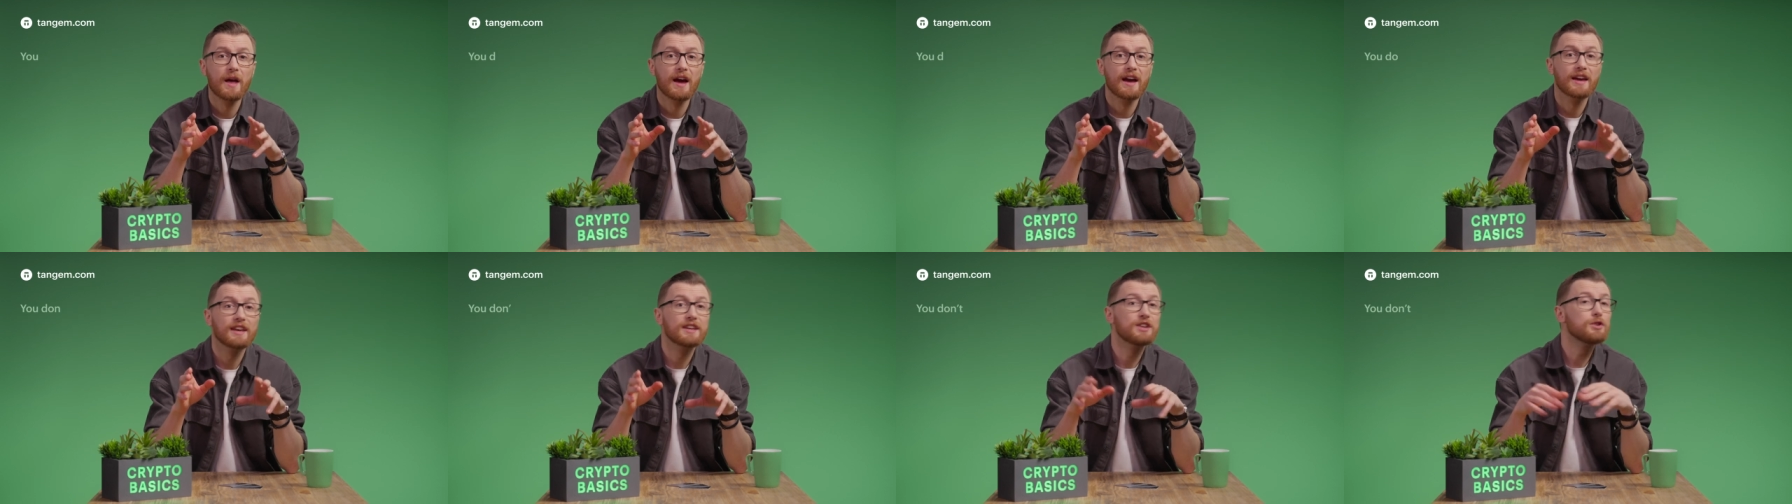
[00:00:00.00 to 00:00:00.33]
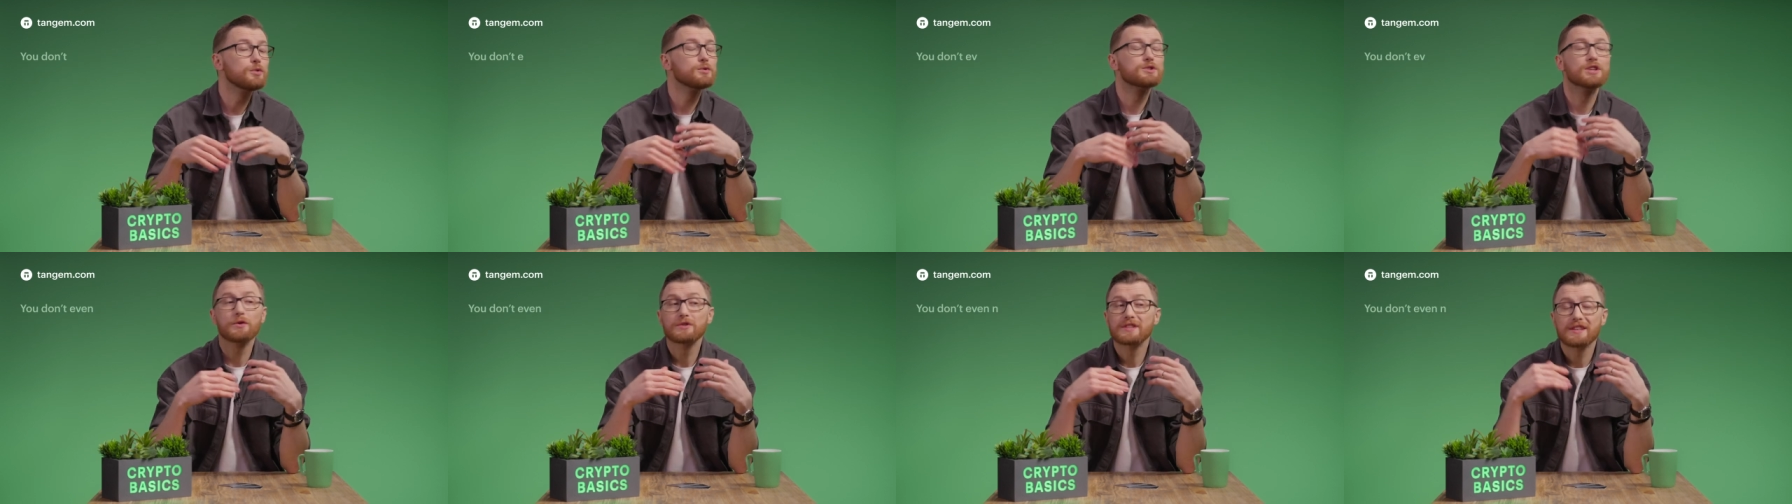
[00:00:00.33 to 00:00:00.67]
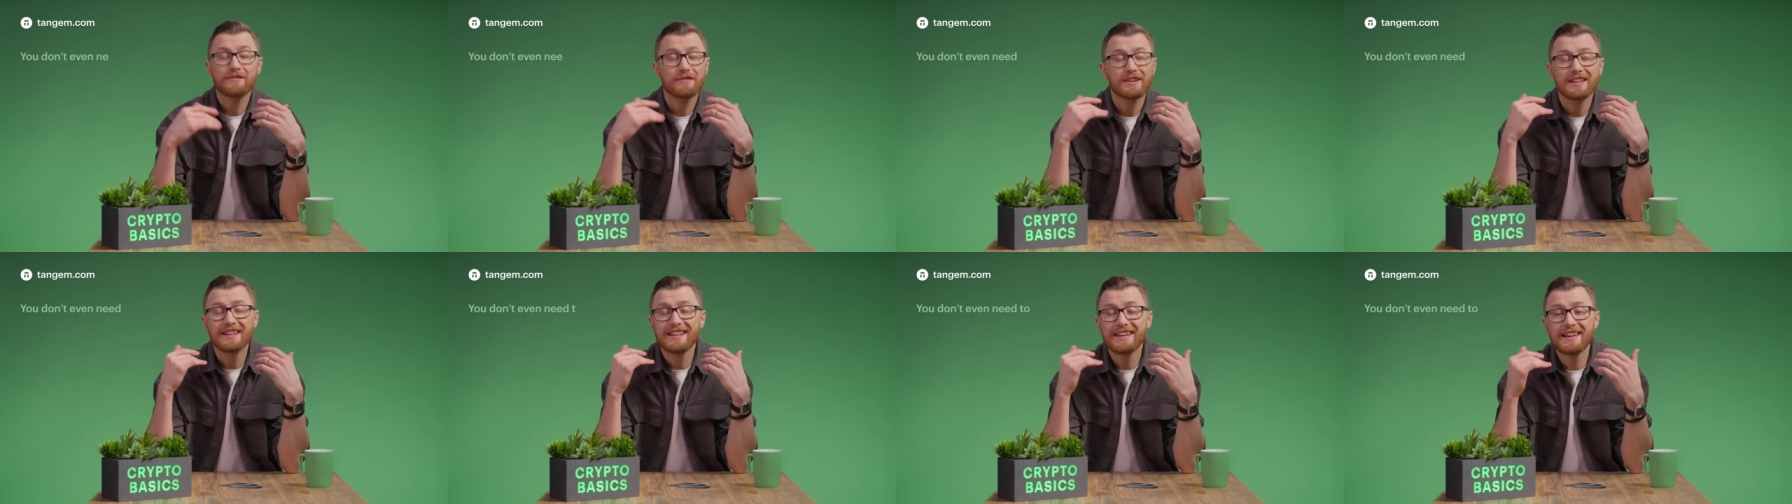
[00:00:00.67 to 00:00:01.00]
You don't
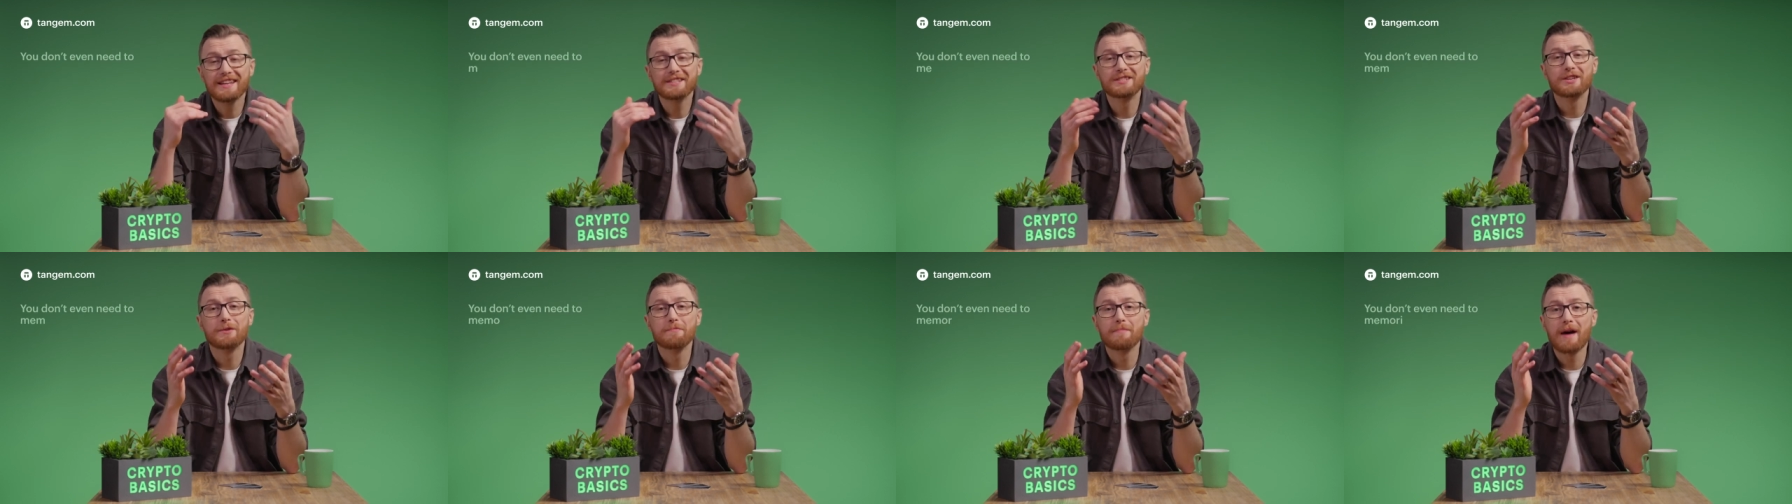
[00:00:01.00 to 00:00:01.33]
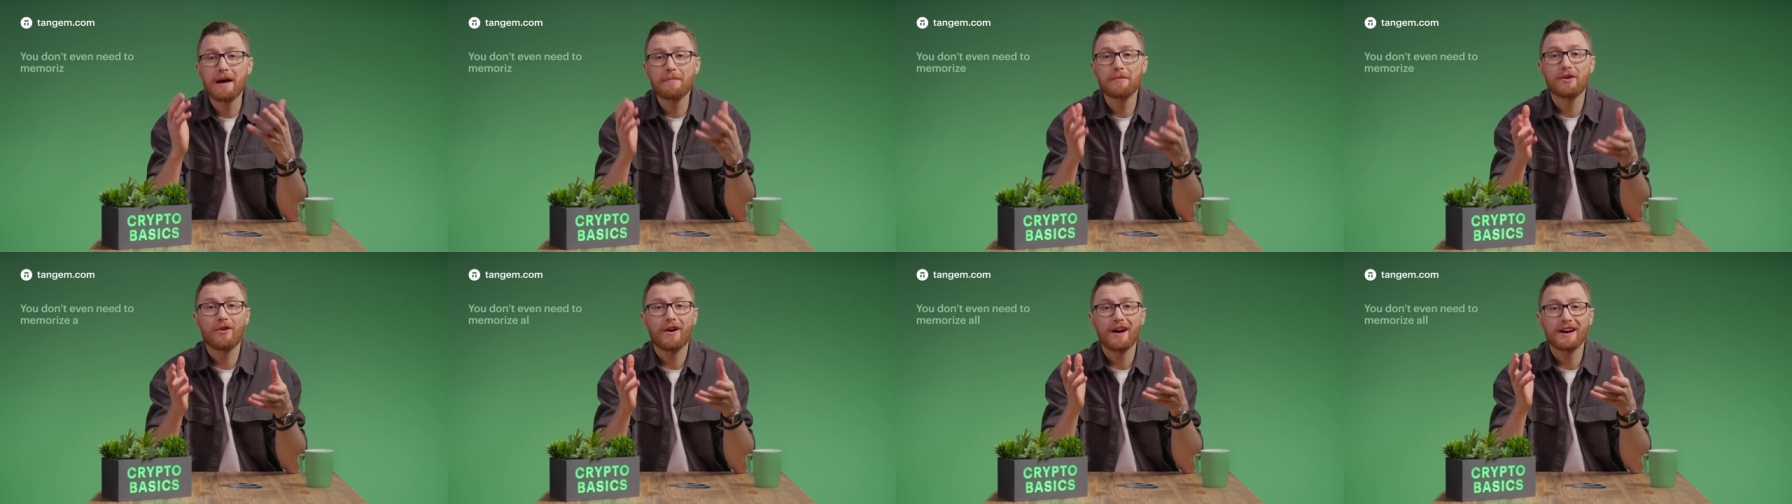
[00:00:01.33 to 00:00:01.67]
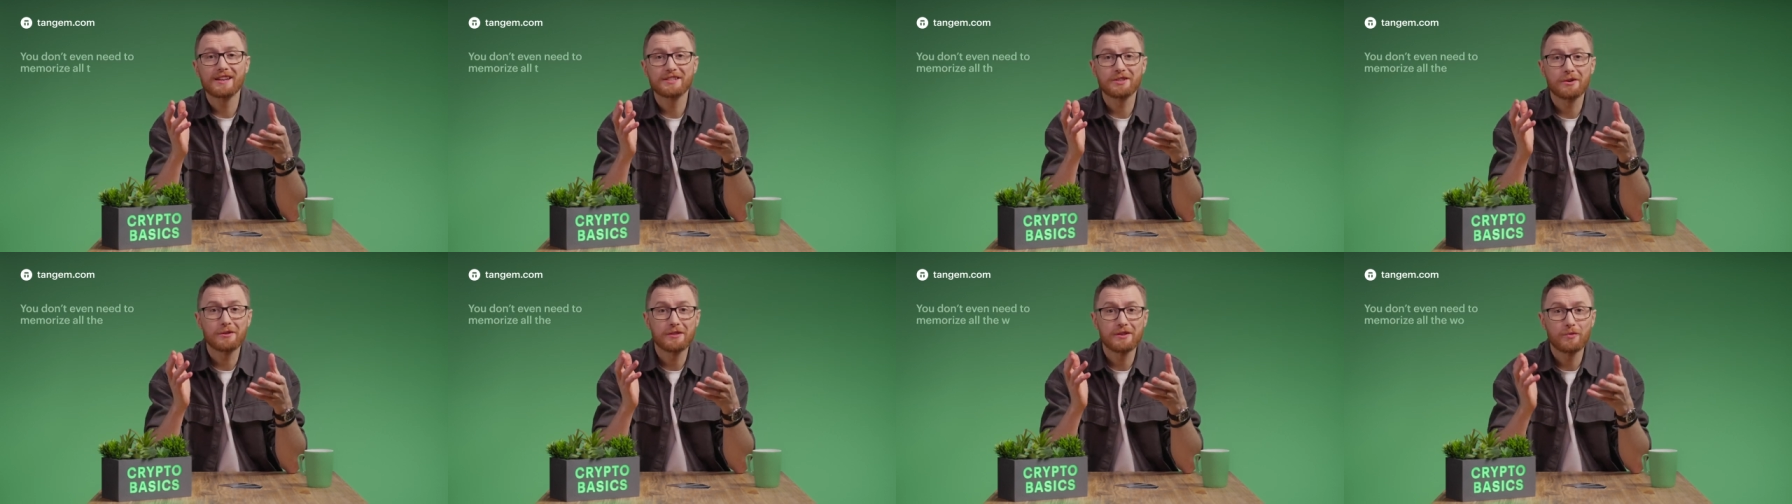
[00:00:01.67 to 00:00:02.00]
even need to
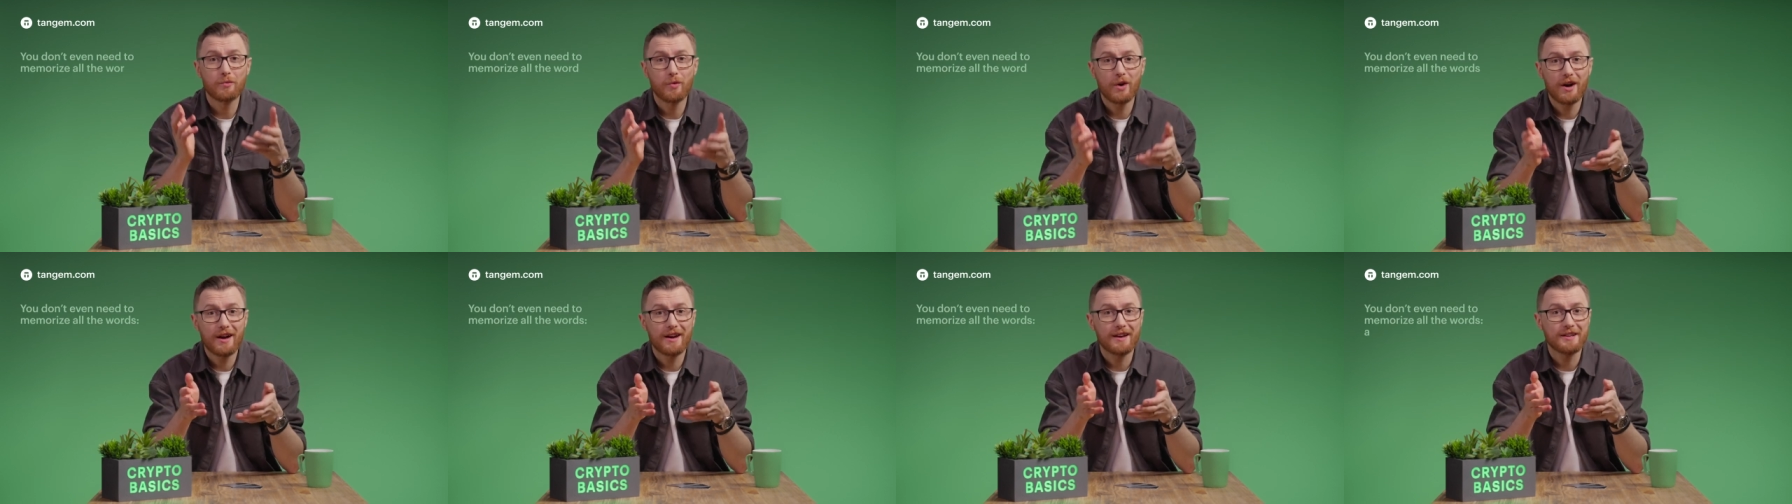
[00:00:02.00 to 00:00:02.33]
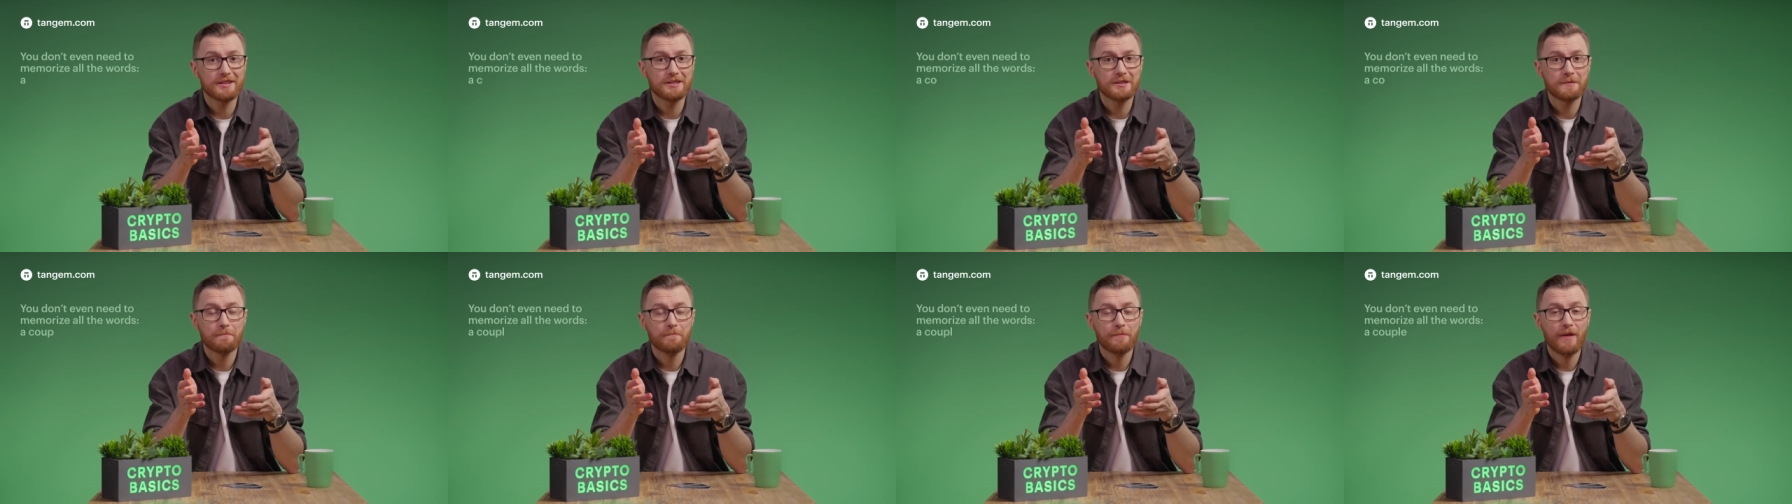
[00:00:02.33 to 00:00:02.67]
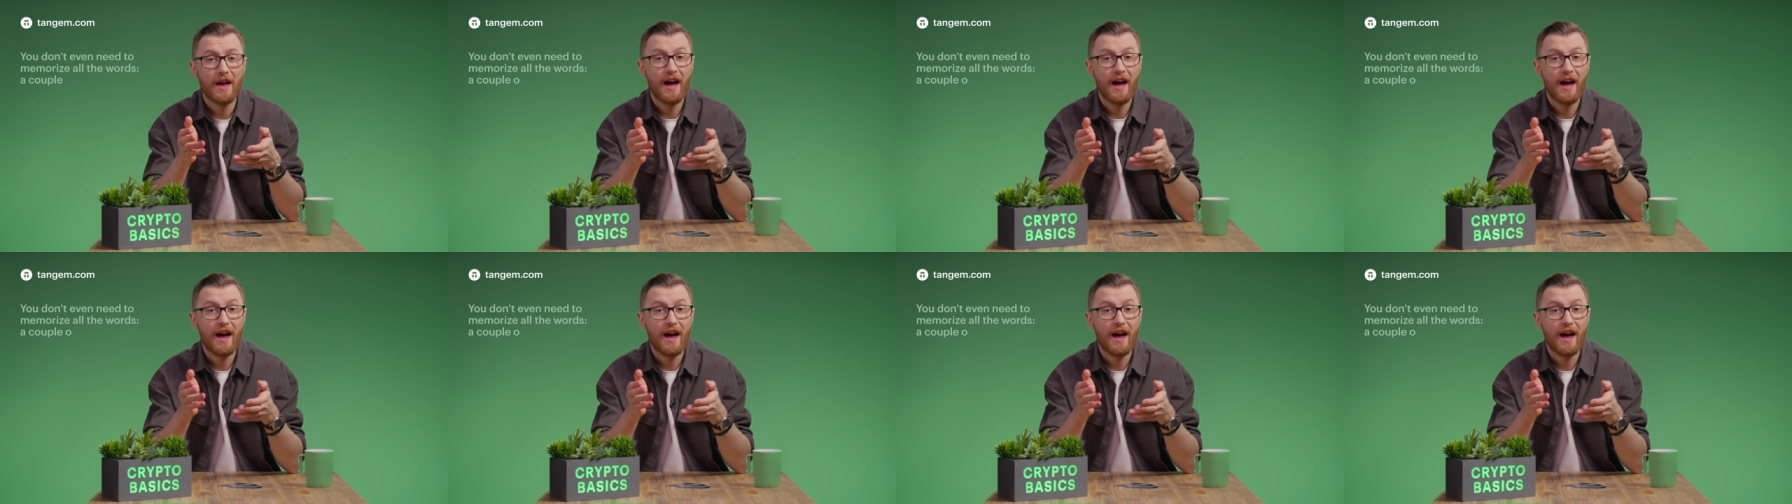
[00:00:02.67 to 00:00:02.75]
memorize all the words.